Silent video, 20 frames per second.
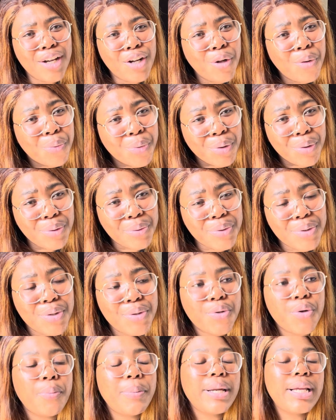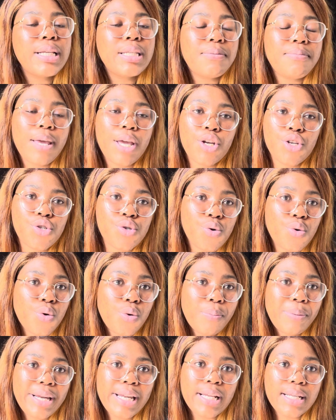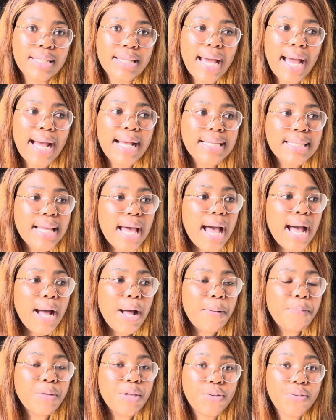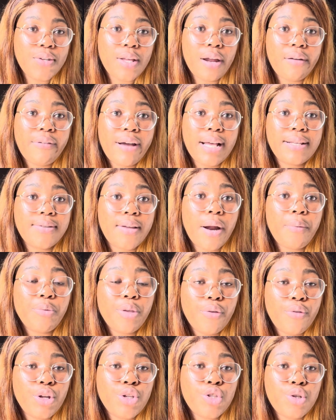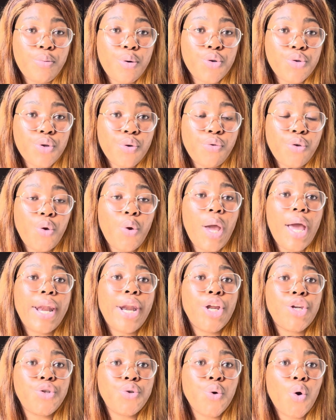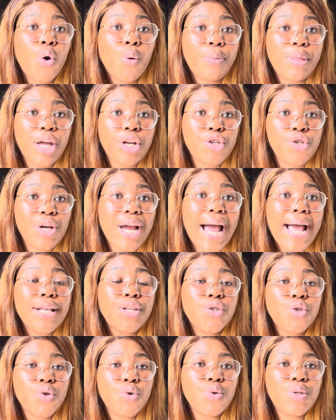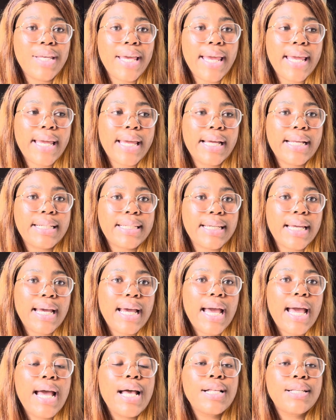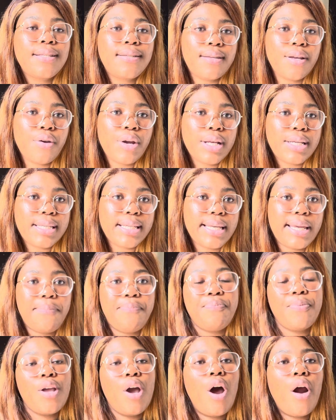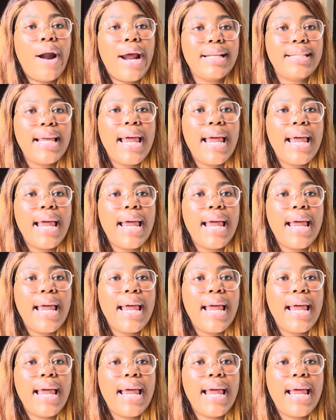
rules? So please make sure, please guys, this is advice that I'm giving to most of you, and I do hope that you guys do take it seriously. All right,